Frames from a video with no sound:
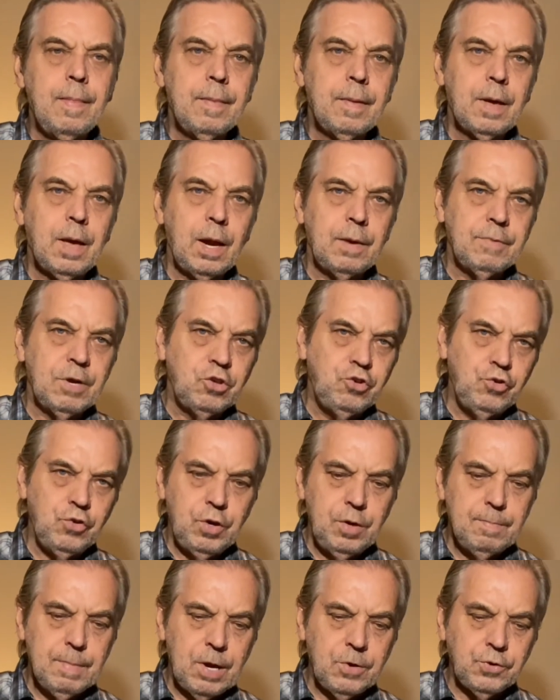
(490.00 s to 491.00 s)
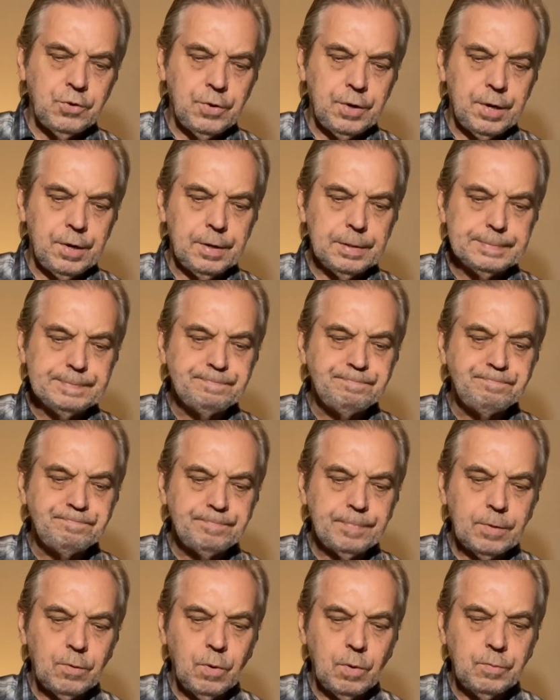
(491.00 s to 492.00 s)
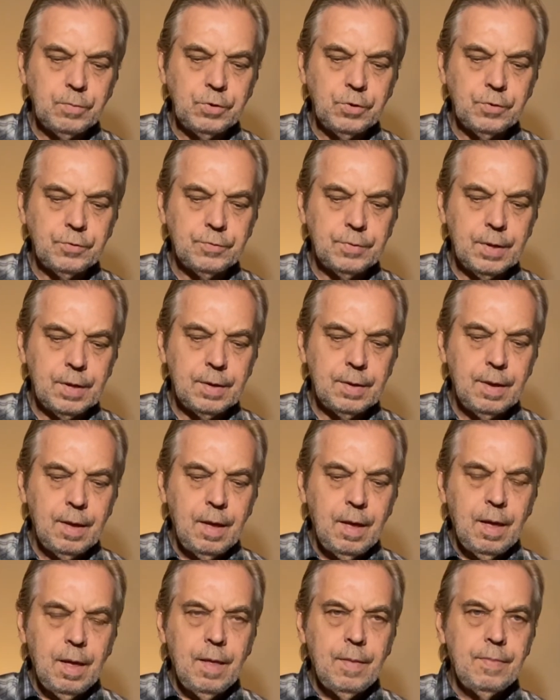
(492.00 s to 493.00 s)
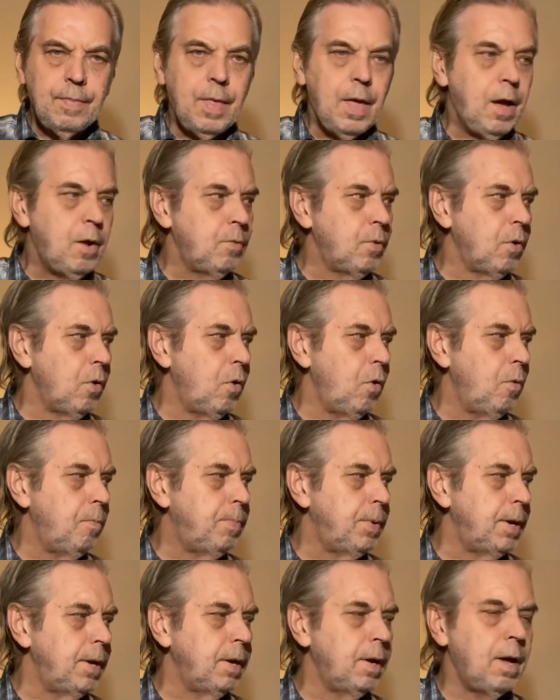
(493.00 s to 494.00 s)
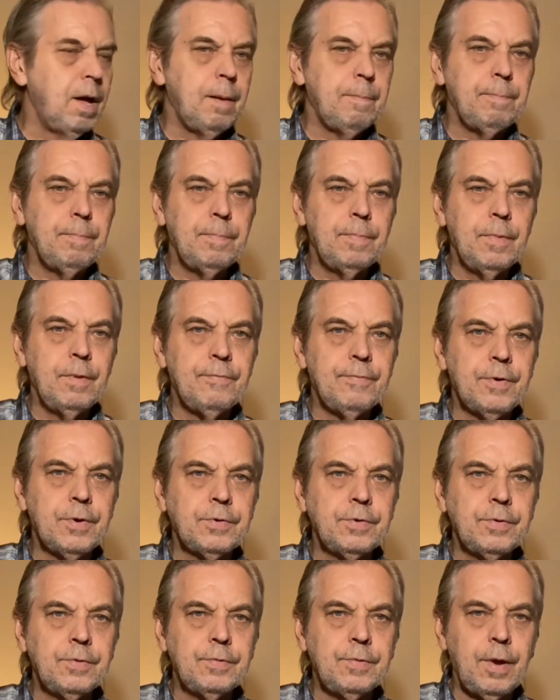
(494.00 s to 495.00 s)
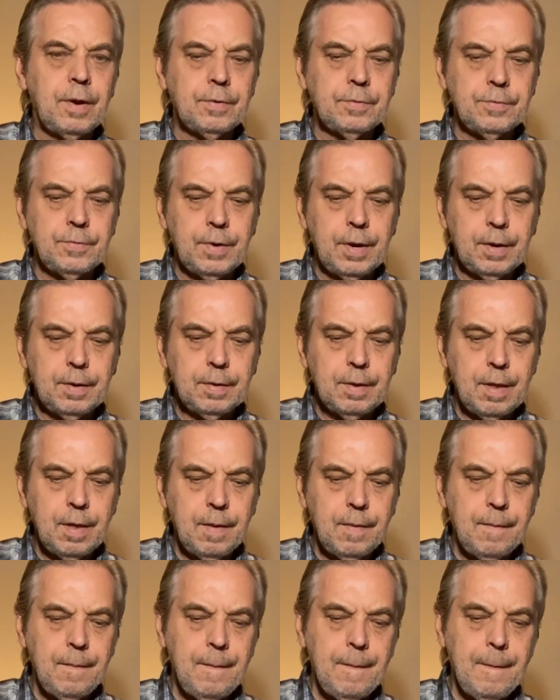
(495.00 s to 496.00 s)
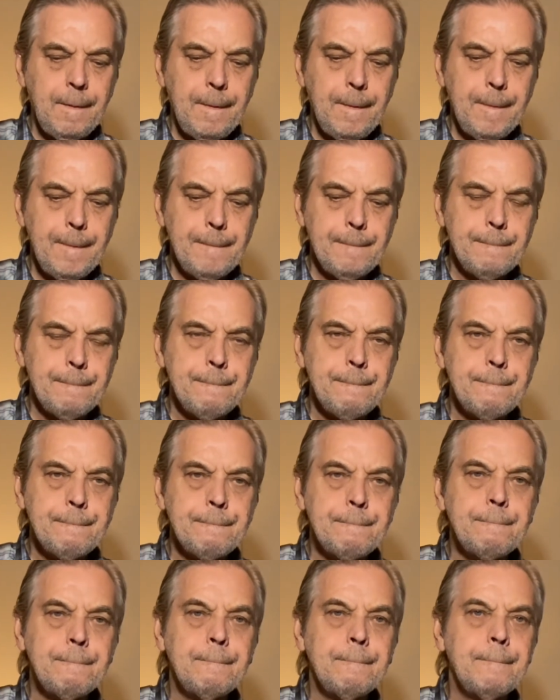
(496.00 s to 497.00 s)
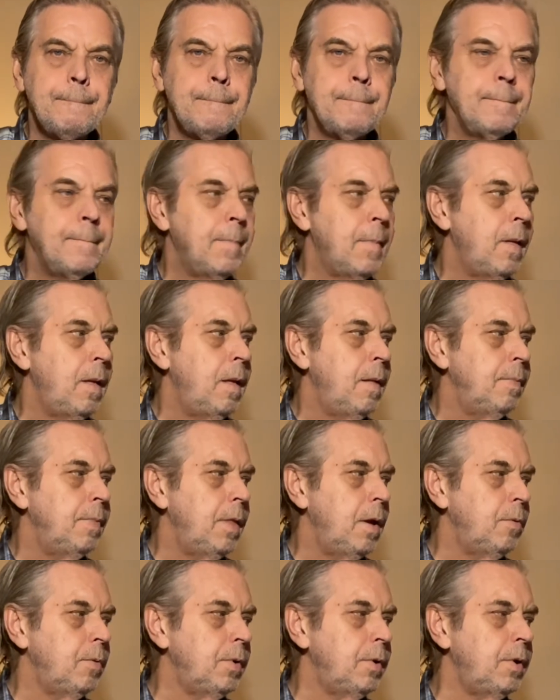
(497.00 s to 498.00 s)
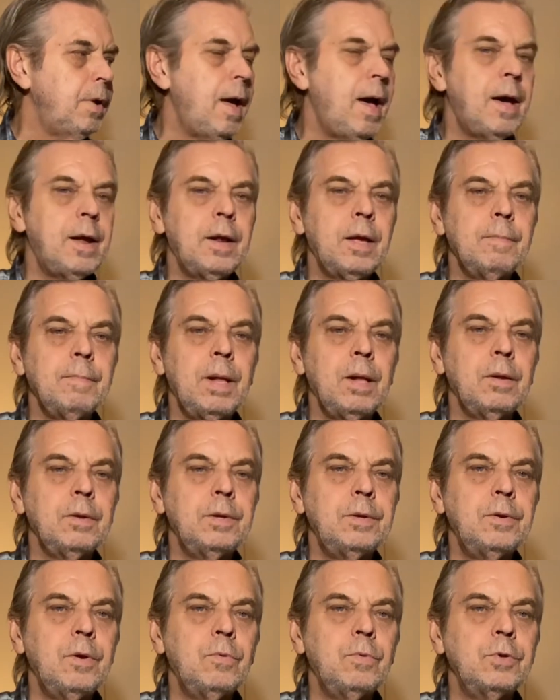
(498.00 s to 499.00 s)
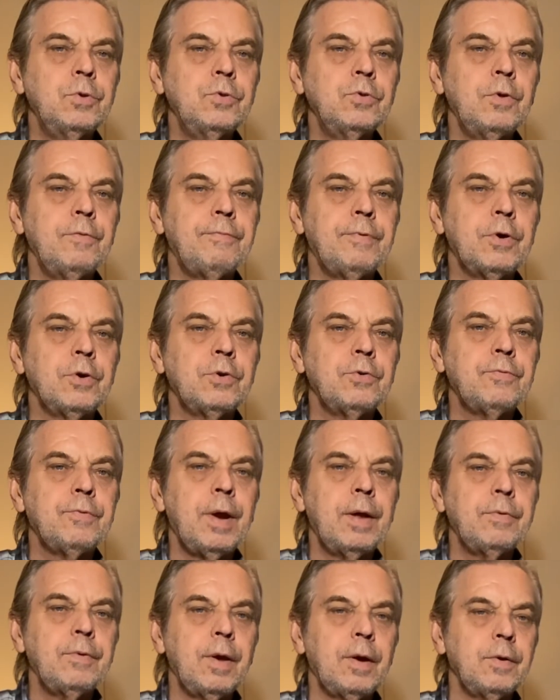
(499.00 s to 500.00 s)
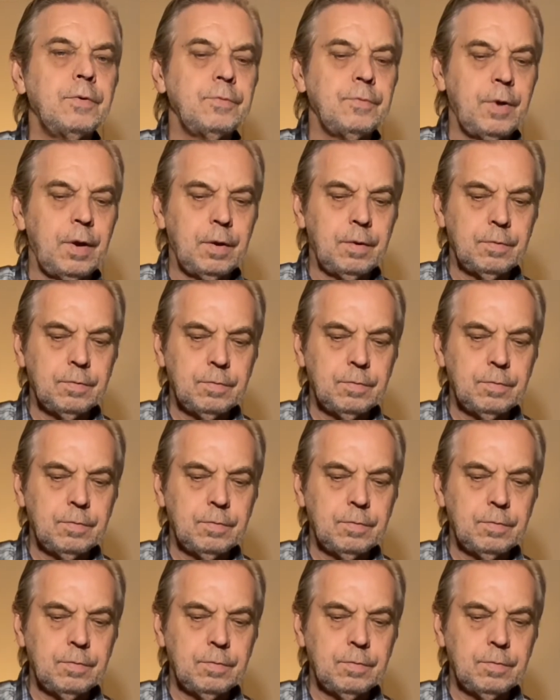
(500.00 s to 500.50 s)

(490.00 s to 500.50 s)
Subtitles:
kind of a G measure here, the one we just did. Then we're opening up the 1st and 2nd string. Then we're adding a melody note, which is the 1st fret 2nd string.